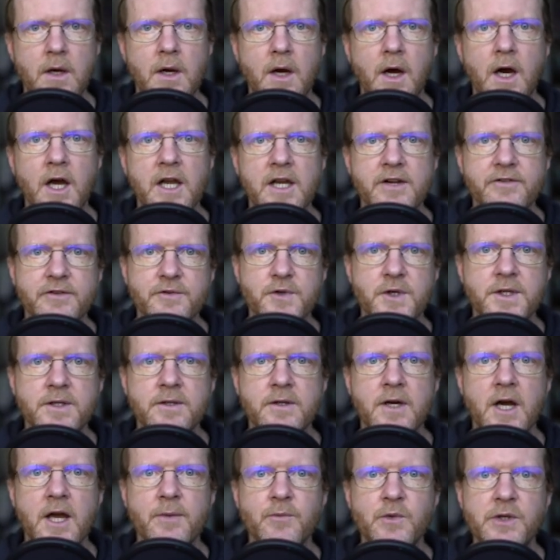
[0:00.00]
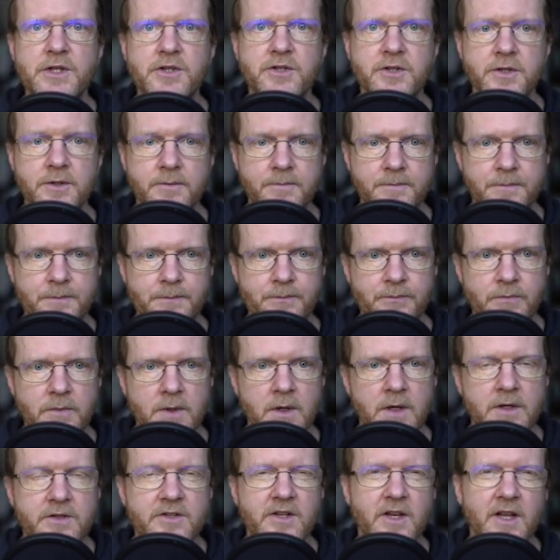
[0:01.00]
Hi everyone, I'm Richard.
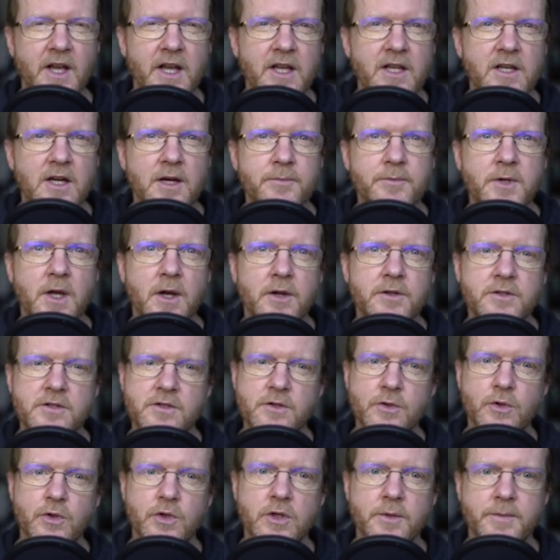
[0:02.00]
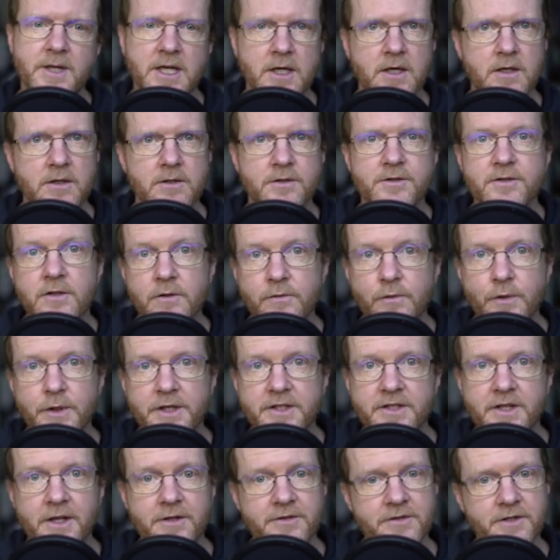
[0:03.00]
Today I'm going to talk about software
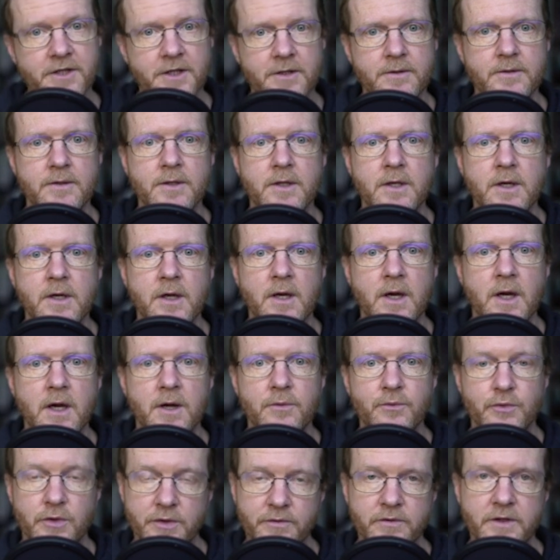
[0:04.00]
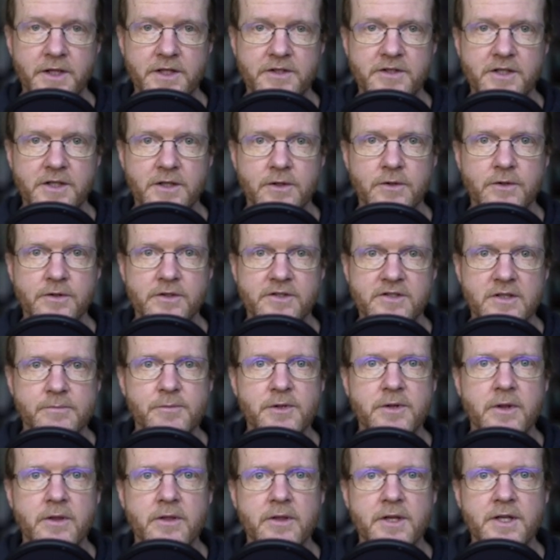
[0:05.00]
testing, reflecting on some
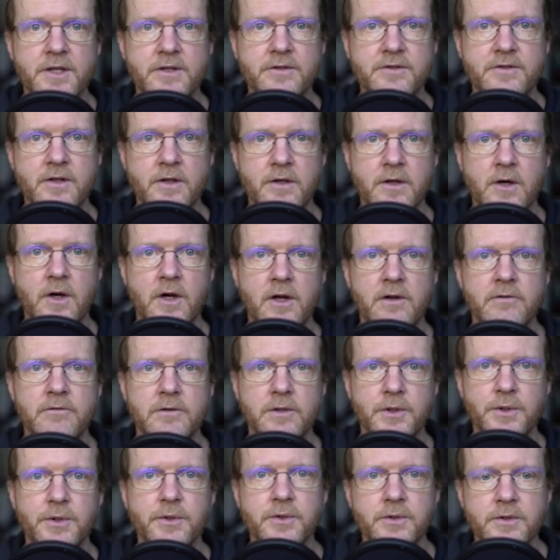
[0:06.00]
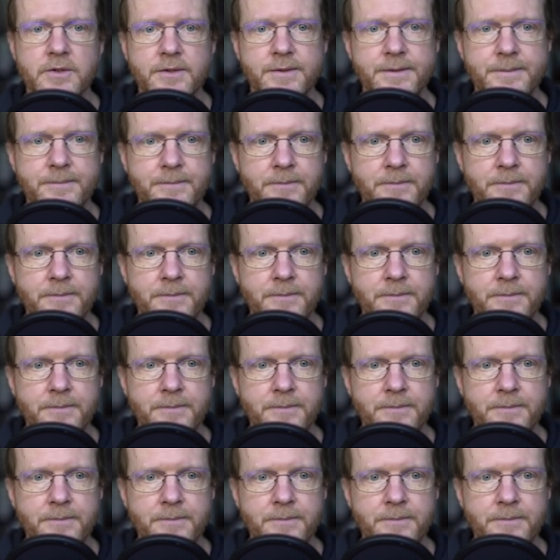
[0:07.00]
of the things that I've learned.